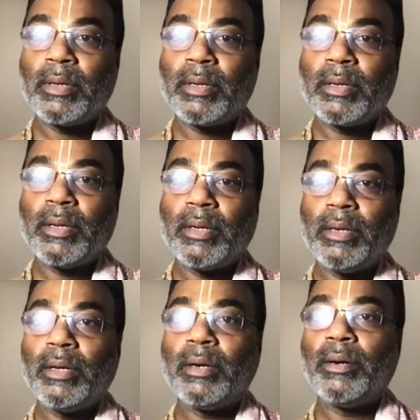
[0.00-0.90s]
then
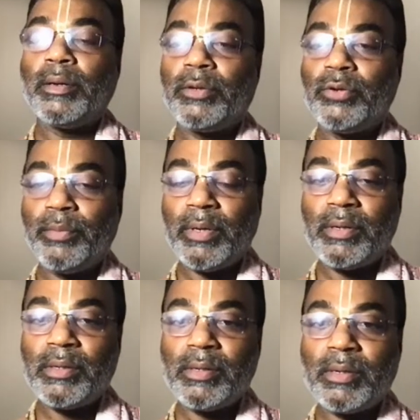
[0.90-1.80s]
2
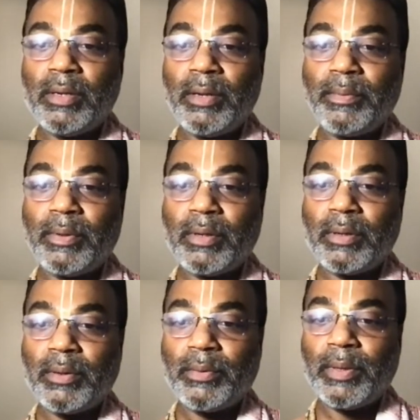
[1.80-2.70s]
minutes is left.
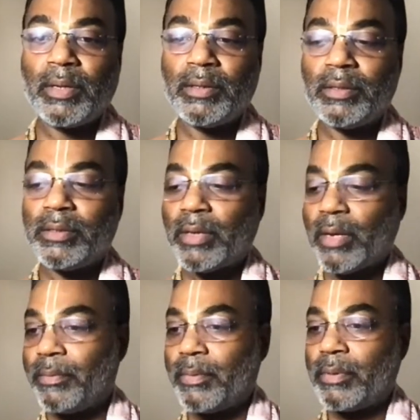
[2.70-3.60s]
We can just
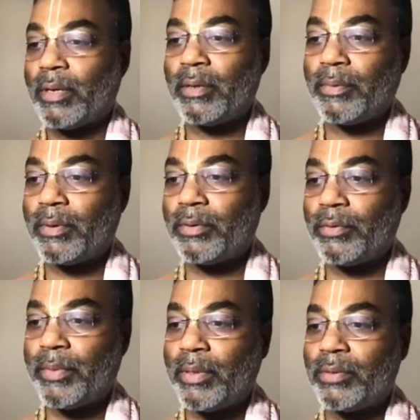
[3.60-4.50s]
chant for 2
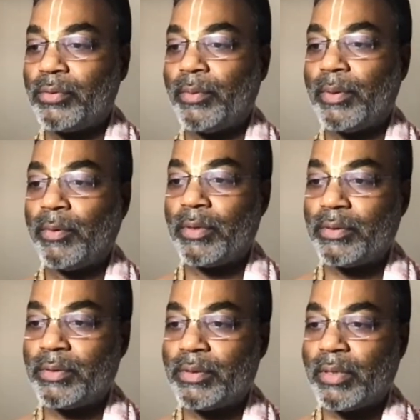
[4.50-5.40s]
minutes. Whoever wants to
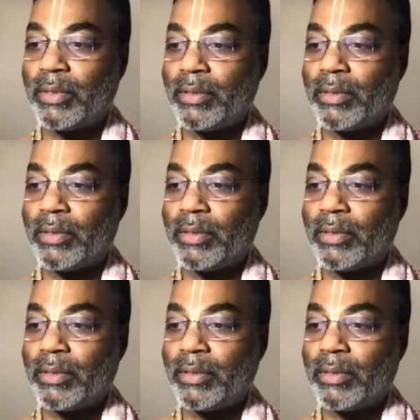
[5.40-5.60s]
chant.